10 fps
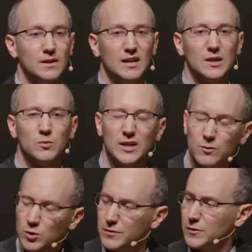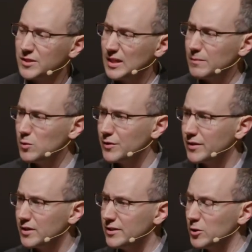I, I worked, for example, with
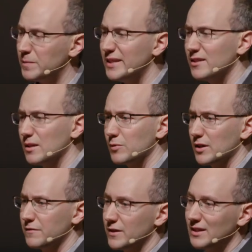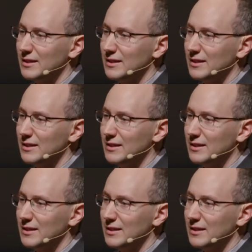a European nonprofit